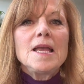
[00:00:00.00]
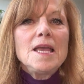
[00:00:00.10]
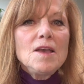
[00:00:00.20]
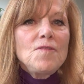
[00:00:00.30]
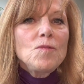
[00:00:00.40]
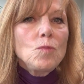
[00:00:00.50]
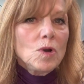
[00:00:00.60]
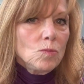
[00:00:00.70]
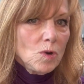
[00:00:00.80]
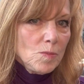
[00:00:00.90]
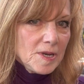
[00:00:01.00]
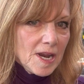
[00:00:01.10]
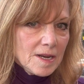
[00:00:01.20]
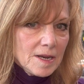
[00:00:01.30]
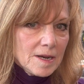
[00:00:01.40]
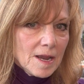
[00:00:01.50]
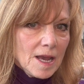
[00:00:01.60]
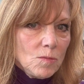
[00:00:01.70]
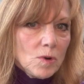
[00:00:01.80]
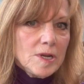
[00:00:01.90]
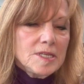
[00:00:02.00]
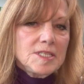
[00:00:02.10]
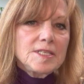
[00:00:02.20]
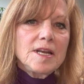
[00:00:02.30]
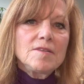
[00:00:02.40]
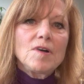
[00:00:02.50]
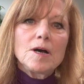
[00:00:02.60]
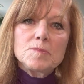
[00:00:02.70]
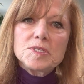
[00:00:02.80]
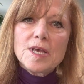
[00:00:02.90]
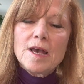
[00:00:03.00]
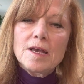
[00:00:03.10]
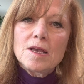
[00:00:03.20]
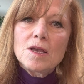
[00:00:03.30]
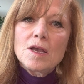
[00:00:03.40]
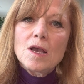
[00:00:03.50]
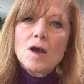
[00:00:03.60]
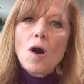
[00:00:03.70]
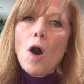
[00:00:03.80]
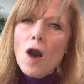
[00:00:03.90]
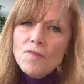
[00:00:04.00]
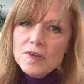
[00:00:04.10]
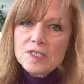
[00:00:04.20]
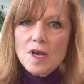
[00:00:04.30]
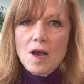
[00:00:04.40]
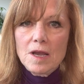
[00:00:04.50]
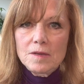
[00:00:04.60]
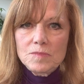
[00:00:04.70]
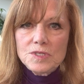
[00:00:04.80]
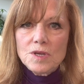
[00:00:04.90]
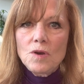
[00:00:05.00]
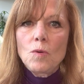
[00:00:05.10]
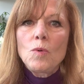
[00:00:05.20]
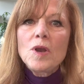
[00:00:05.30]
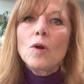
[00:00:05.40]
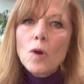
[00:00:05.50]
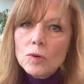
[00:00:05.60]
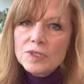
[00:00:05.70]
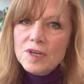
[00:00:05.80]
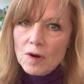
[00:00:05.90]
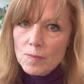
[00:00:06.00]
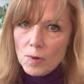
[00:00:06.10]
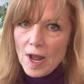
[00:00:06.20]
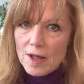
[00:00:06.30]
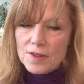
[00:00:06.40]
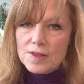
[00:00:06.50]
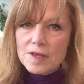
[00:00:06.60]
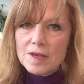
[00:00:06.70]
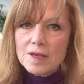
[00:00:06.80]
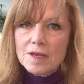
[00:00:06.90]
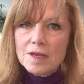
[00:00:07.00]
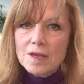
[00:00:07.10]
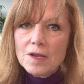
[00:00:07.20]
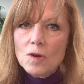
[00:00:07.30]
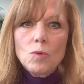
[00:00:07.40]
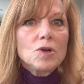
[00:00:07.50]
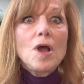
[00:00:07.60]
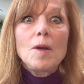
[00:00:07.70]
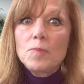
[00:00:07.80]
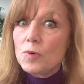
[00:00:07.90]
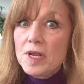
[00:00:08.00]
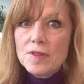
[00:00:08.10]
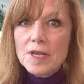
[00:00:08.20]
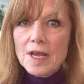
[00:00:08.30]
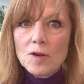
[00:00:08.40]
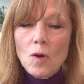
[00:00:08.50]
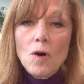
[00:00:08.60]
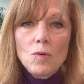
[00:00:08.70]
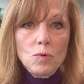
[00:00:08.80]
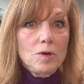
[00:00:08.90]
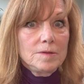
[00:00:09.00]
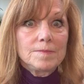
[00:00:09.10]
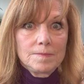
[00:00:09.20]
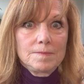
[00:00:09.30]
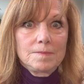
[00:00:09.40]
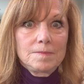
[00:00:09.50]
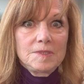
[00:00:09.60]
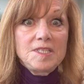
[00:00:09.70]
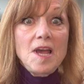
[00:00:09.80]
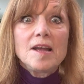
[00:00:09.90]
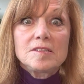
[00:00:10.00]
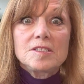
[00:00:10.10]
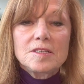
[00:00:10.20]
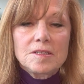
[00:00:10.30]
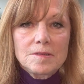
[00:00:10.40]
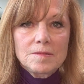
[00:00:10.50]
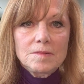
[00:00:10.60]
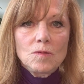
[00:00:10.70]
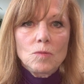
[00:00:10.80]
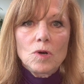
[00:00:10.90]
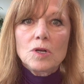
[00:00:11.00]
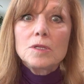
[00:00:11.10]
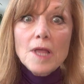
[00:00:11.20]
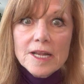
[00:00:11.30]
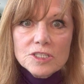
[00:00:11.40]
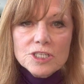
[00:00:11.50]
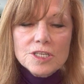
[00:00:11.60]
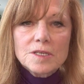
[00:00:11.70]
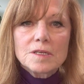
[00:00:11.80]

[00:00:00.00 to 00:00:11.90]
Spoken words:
If we're ruminating and we're in a state of upset, oftentimes we are holding our breath. We're not breathing at all. We're tensed. We're clenched.